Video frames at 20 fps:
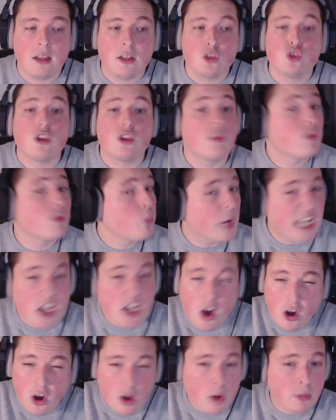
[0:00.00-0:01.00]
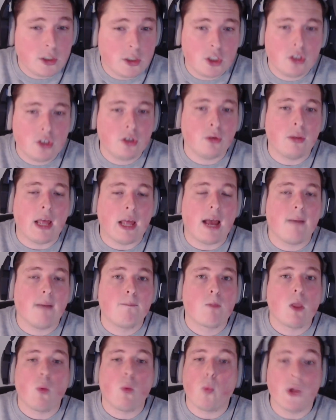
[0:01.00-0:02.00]
So we're not going to do
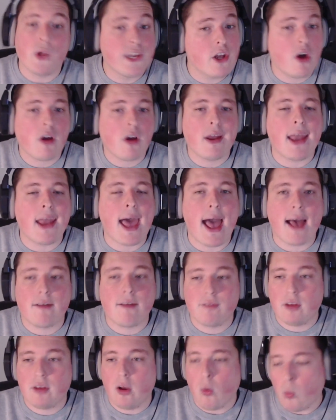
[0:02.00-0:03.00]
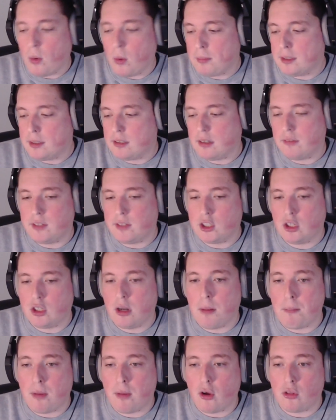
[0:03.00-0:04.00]
that. We're not going to have a women's division
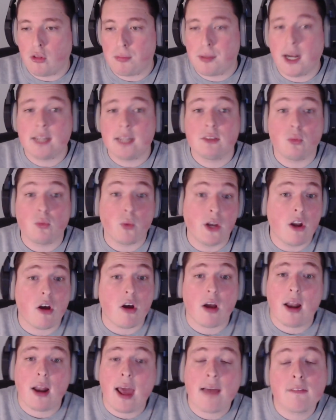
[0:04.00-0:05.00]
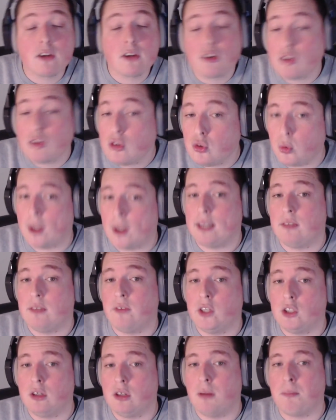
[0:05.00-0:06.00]
on both brands. We're not going to have a cruiserweight
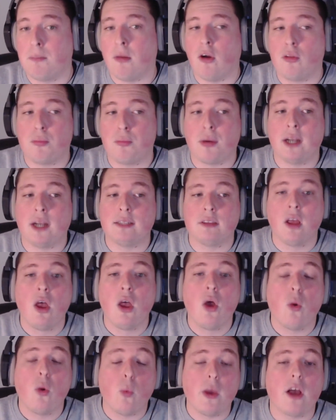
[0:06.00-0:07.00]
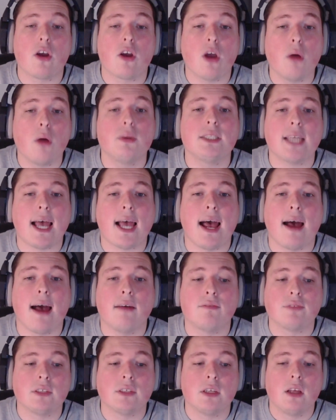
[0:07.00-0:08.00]
division on both brands. We are going to
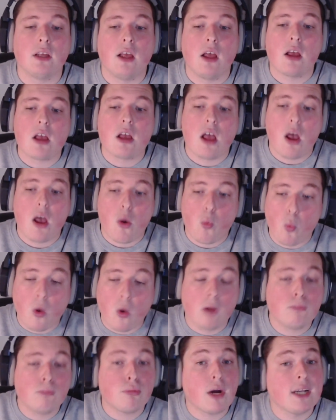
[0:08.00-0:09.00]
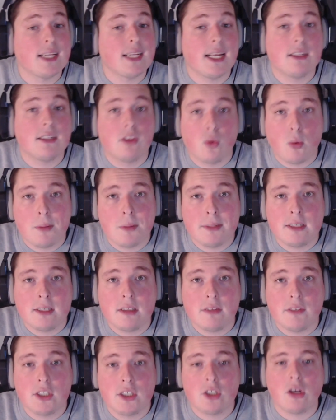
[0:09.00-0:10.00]
have one brand gets the women's
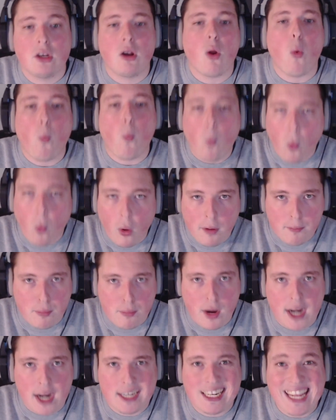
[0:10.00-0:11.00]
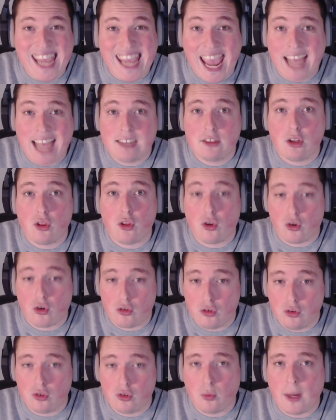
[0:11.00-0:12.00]
division, one brand gets the
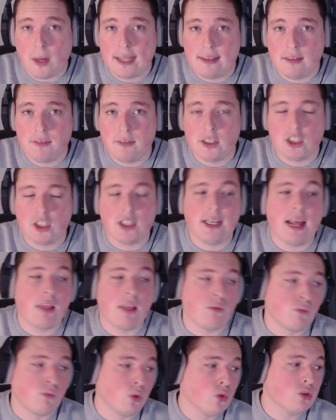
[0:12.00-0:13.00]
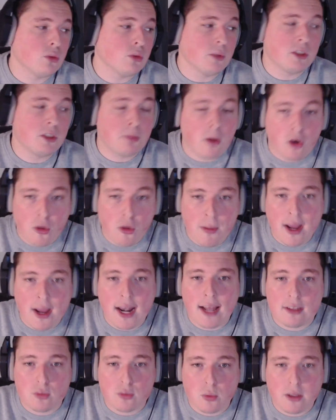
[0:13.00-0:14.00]
cruiserweight division. Now, the rules that we spoke about
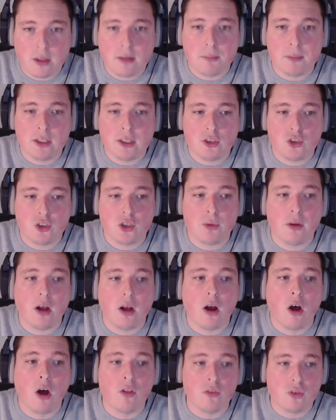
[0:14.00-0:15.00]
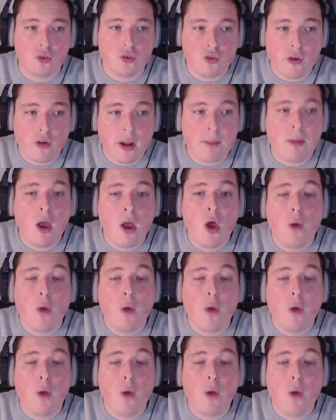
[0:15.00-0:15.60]
last week, me and Stuart on stream,